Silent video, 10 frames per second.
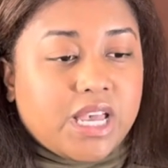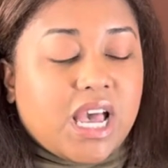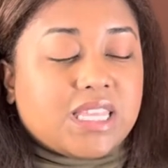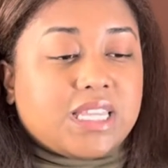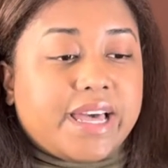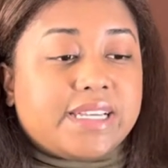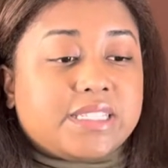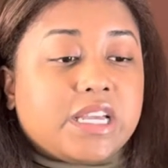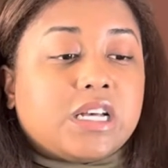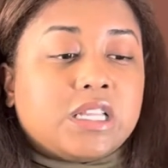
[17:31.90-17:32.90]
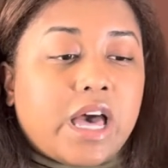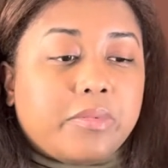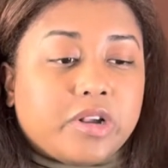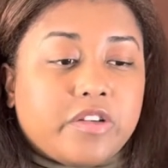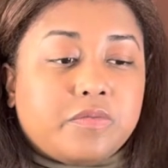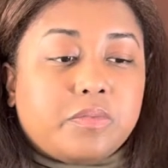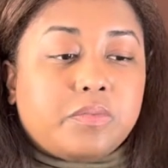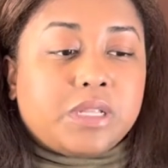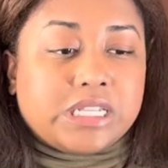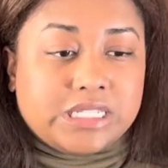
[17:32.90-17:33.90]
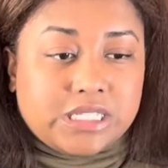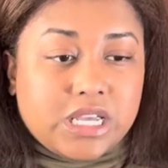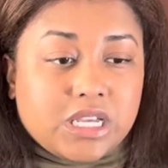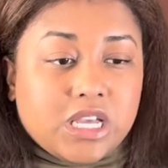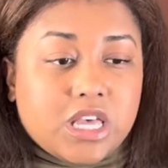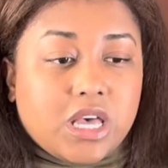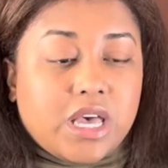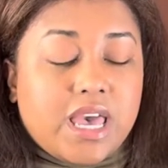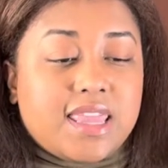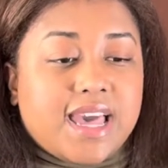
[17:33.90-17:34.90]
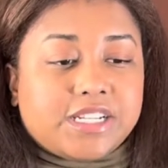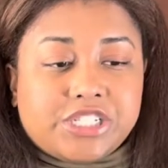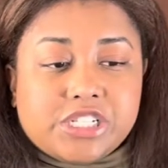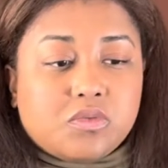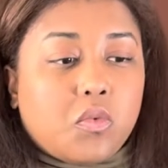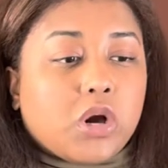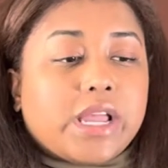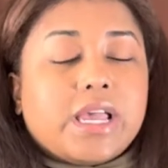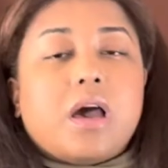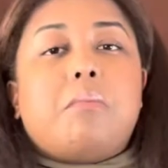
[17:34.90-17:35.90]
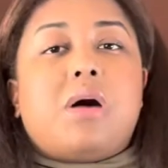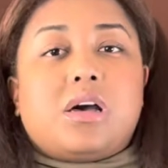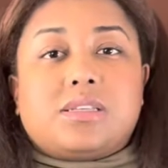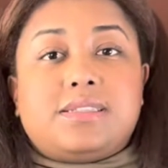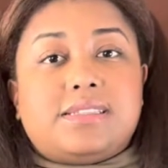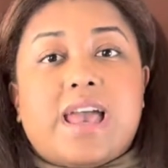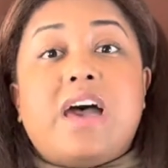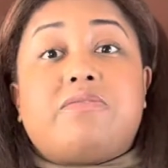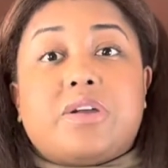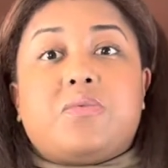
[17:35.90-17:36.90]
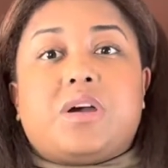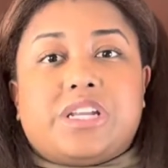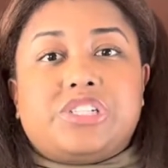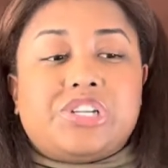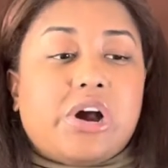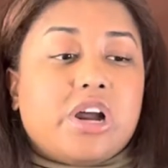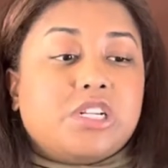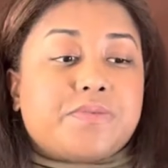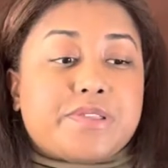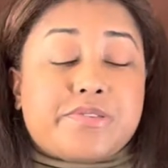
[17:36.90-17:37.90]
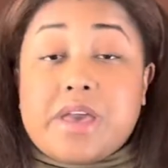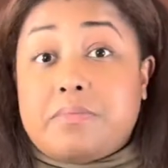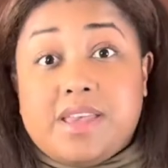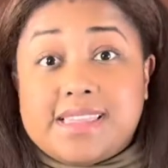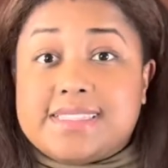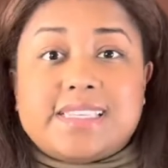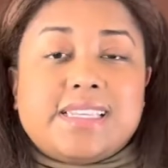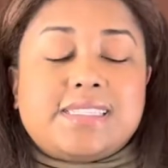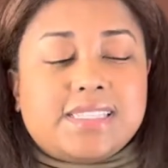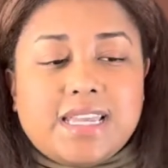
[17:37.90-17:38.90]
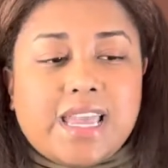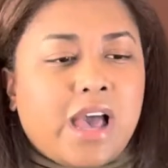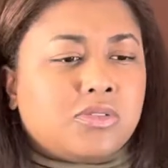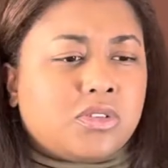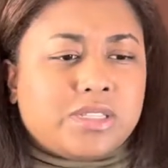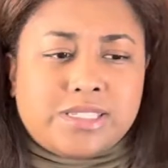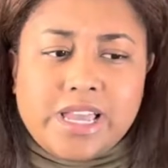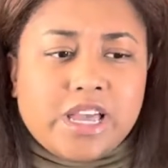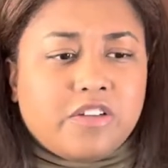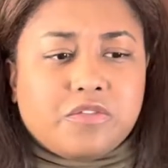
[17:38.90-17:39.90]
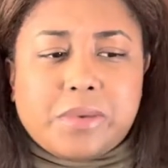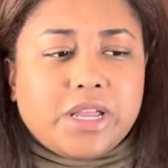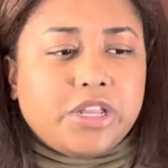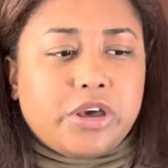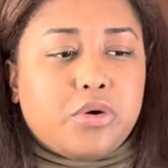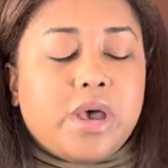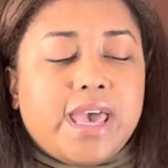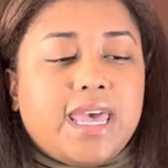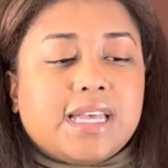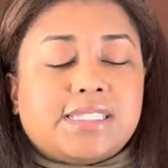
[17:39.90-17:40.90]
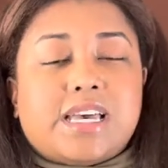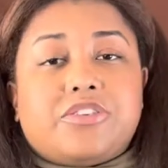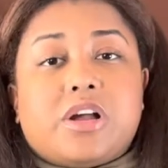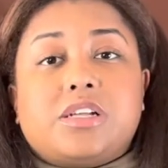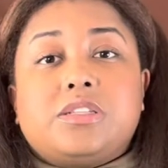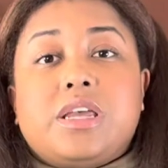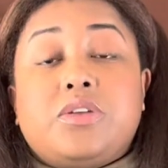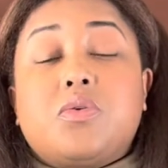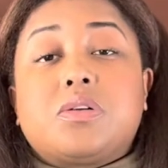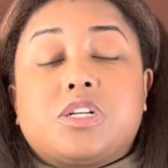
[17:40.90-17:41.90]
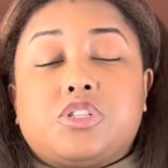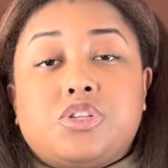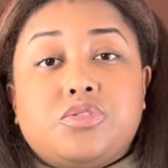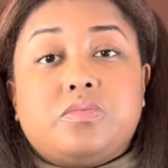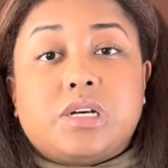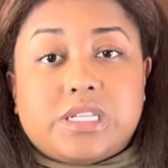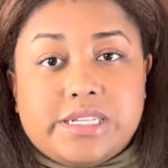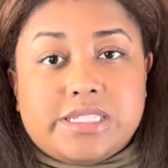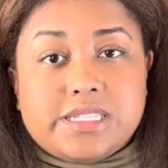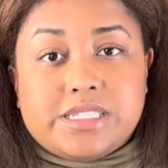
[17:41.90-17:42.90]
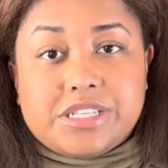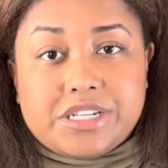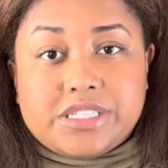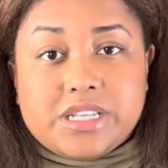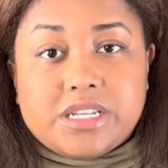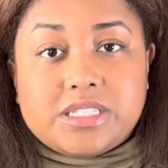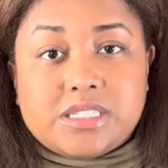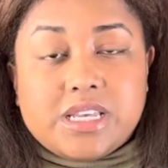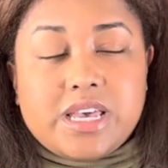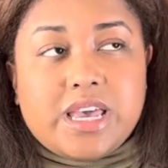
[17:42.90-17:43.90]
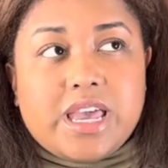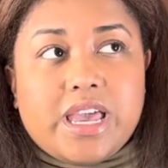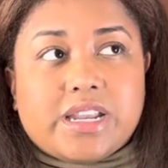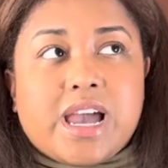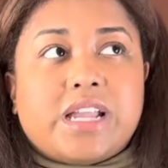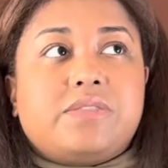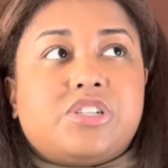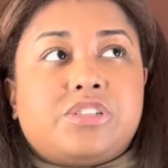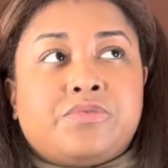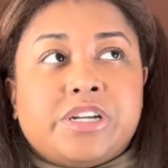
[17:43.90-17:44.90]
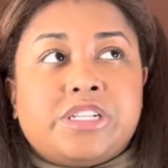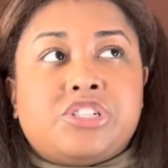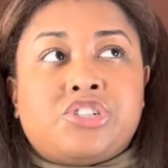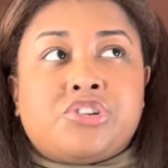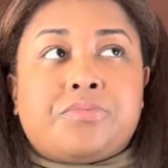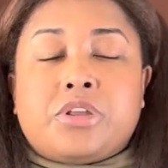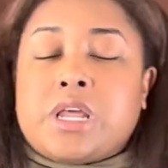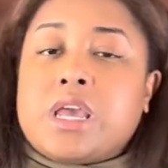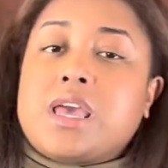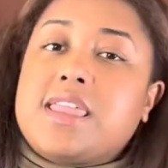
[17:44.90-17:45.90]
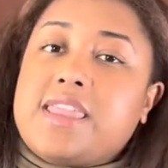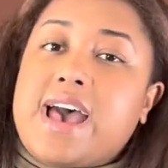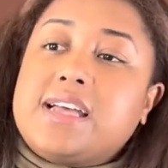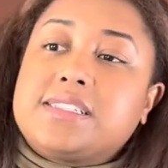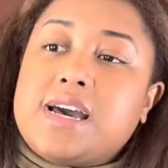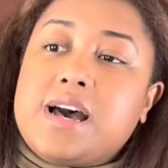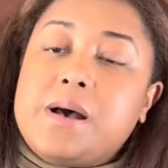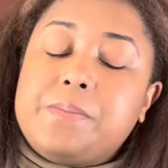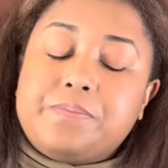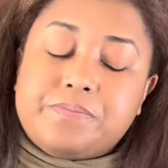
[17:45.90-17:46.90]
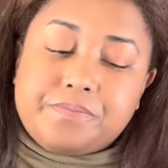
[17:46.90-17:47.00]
And then lastly, collaborative policing. And that's just working amongst everyone in charge, whether that be the city council, the state government, you know, etc., in order to police the citizens and kind of just redistributing that um,